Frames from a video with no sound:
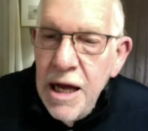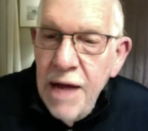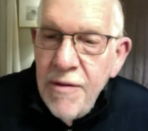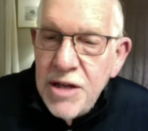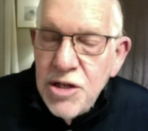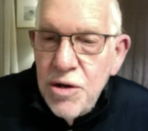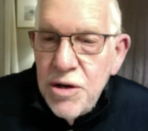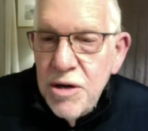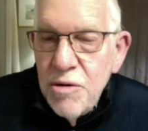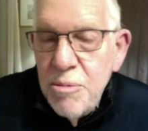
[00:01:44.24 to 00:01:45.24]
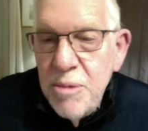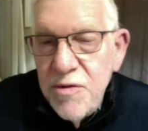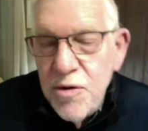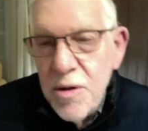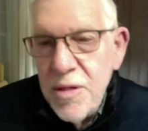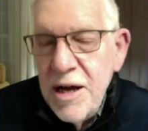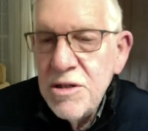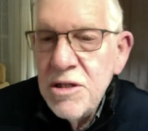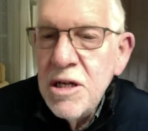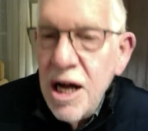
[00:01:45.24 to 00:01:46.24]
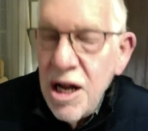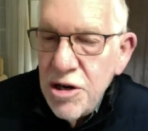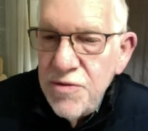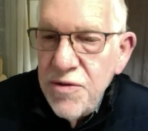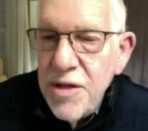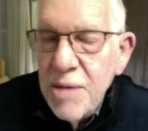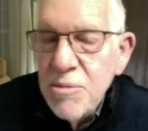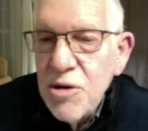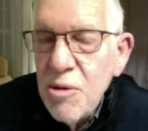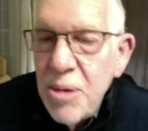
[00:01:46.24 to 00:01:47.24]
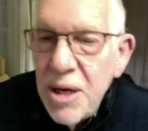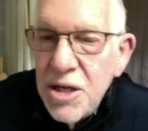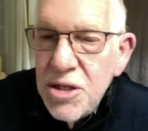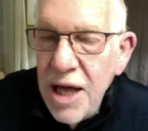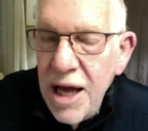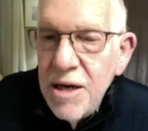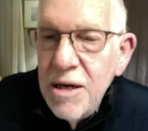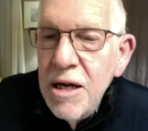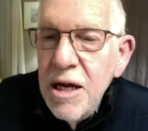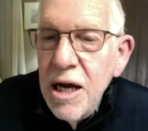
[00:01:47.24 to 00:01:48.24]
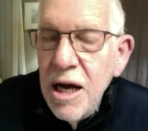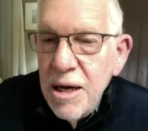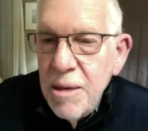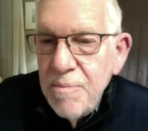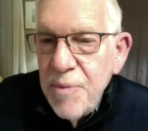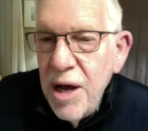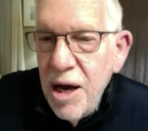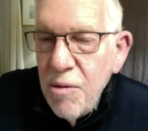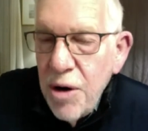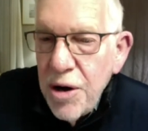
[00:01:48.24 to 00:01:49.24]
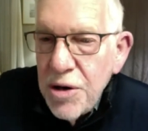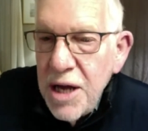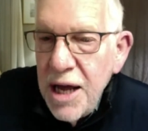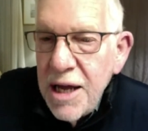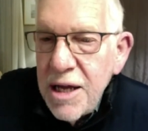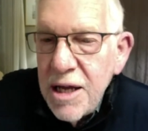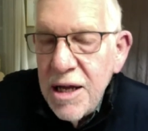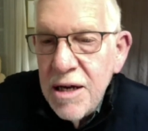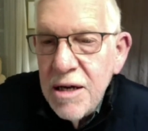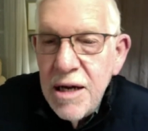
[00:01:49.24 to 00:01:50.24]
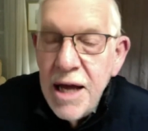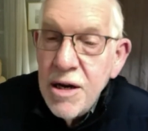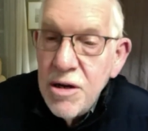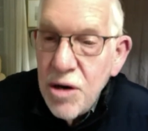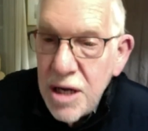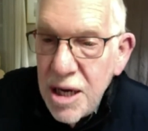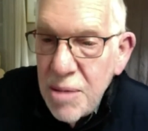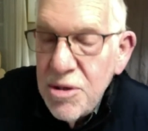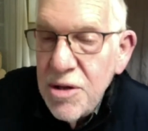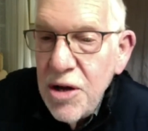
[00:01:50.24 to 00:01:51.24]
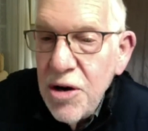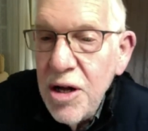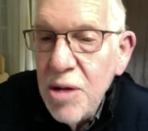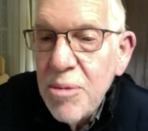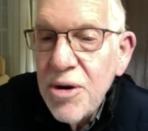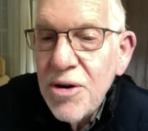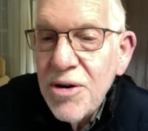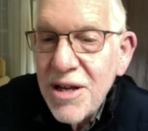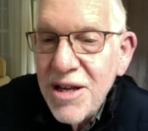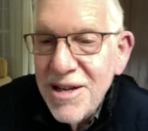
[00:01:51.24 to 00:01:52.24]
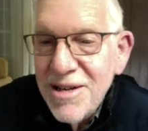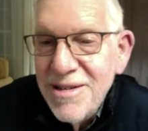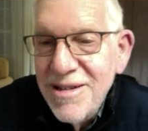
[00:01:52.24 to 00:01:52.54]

And they told her it would be $4,000 for them to replace that um, hot water tank and, and hook it up to the oil burner again.